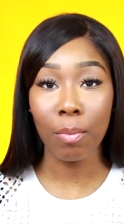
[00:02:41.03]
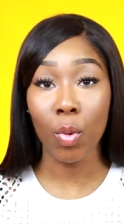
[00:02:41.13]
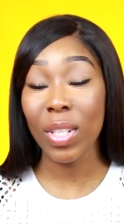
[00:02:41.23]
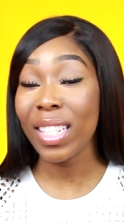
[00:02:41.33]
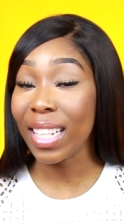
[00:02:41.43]

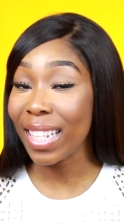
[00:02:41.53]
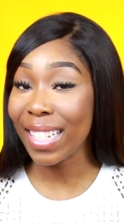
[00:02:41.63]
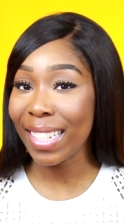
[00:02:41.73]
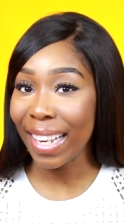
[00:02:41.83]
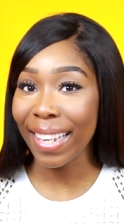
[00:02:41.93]
moisten the
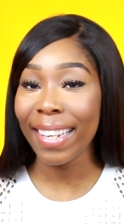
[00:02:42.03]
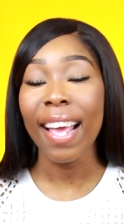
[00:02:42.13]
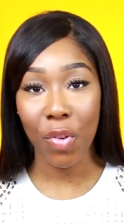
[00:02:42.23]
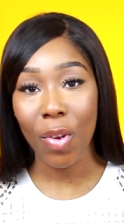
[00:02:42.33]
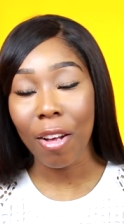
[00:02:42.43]
skin.
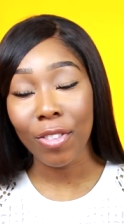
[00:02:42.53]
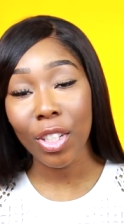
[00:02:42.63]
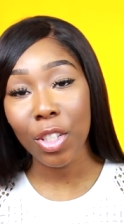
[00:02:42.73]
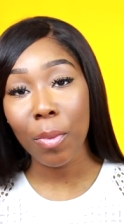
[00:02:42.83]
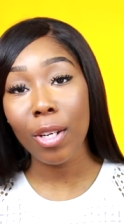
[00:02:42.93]
If you have
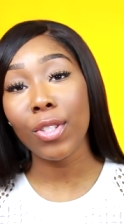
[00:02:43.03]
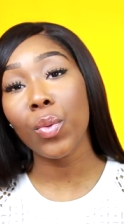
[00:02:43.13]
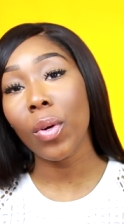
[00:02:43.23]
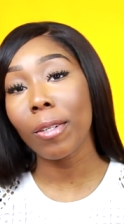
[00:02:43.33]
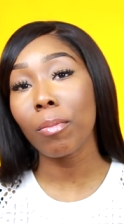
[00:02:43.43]
stretch marks,
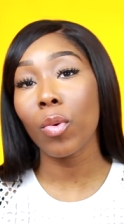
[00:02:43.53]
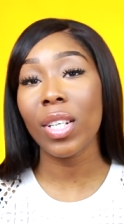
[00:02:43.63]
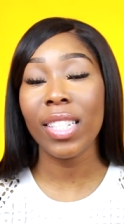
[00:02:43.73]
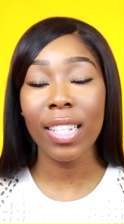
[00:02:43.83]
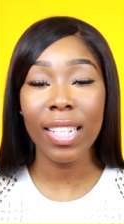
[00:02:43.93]
you wanna
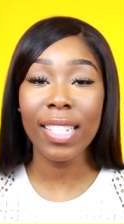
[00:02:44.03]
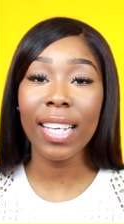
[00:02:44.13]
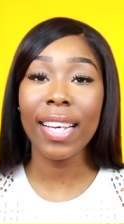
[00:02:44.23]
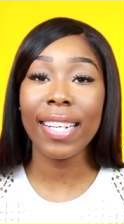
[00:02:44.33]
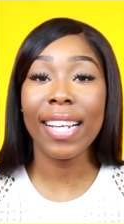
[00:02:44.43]
moisten the
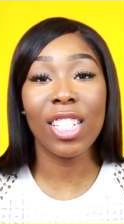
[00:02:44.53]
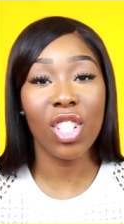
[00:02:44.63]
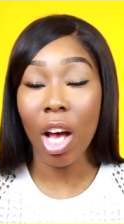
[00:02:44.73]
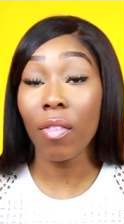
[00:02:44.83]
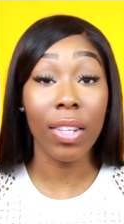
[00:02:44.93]
skin and
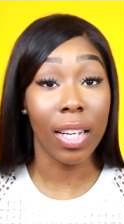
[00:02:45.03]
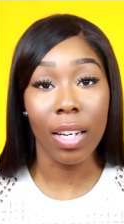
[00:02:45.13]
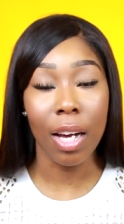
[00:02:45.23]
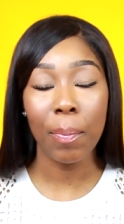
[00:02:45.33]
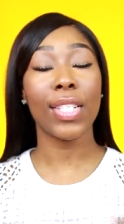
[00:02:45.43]
soften
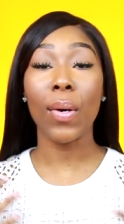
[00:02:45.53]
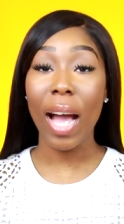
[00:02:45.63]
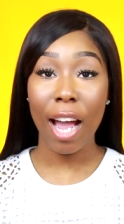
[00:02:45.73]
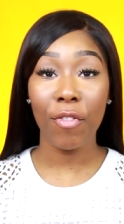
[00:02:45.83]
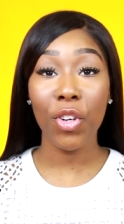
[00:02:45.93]
it up. So
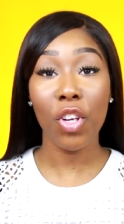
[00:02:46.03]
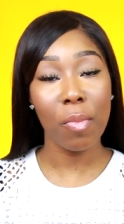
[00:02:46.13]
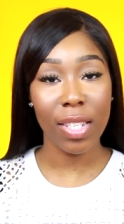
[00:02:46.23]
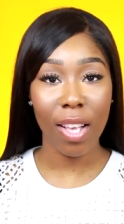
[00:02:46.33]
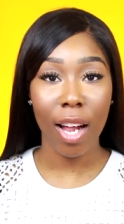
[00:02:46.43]
after you
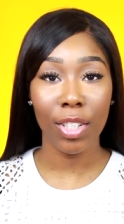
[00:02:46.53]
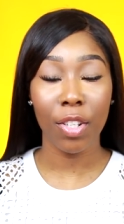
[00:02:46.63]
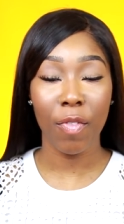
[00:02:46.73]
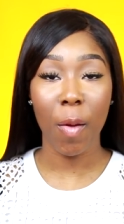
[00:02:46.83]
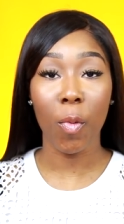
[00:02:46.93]
massage
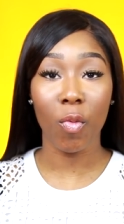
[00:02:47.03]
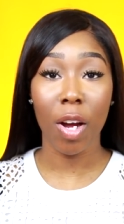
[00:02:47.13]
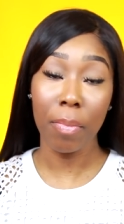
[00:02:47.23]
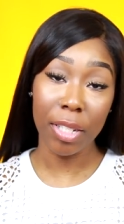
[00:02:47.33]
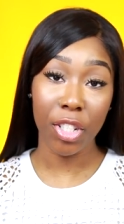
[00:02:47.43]
the vapor
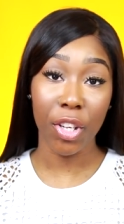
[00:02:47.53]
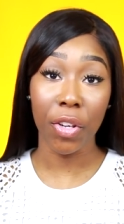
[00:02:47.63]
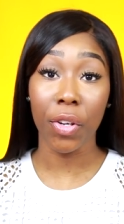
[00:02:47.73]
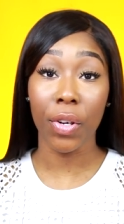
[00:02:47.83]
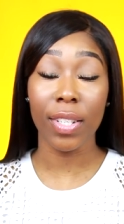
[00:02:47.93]
rub into
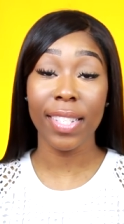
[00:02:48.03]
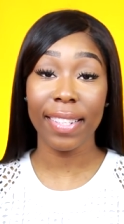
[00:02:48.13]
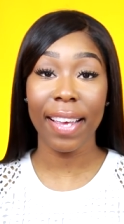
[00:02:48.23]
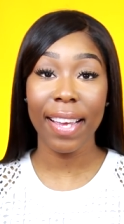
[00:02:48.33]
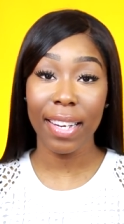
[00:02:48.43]
your
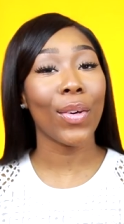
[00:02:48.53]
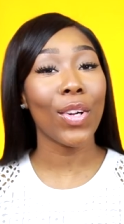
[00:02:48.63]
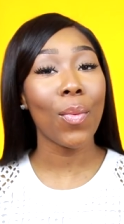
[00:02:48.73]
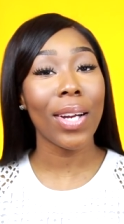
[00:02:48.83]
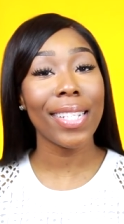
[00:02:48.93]
skin, you're
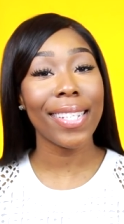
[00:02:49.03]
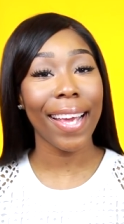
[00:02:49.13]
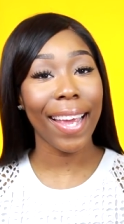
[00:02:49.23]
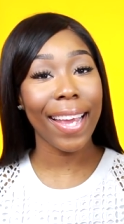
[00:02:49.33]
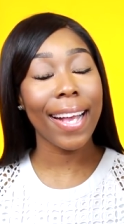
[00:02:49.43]
gonna wanna
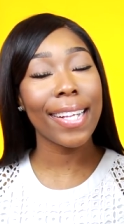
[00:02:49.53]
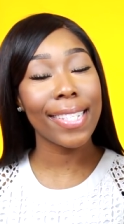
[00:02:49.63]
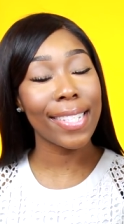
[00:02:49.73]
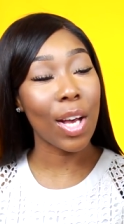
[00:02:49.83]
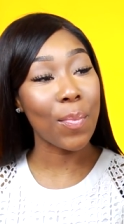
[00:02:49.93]
take
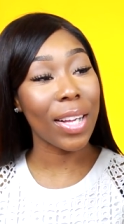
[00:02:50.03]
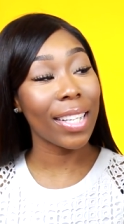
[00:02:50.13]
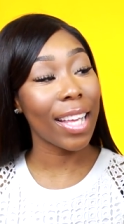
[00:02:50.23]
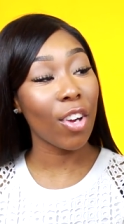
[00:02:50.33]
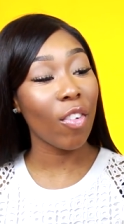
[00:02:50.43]
some
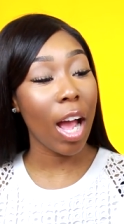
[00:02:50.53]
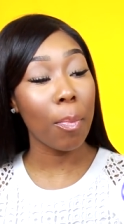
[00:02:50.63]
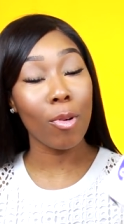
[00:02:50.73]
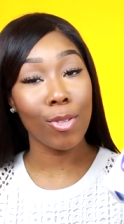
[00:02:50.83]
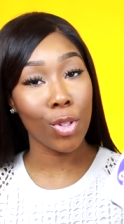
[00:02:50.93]
cling
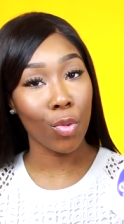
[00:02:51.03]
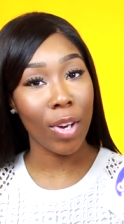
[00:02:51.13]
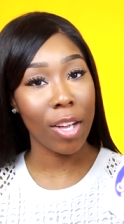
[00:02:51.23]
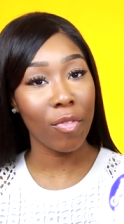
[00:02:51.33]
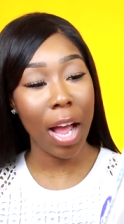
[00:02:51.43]
wrap or
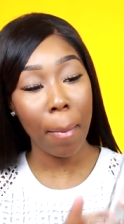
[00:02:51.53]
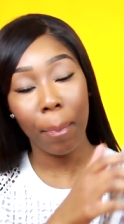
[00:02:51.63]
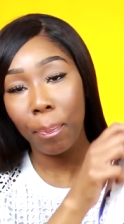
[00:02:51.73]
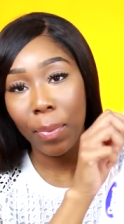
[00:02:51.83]
saran wrap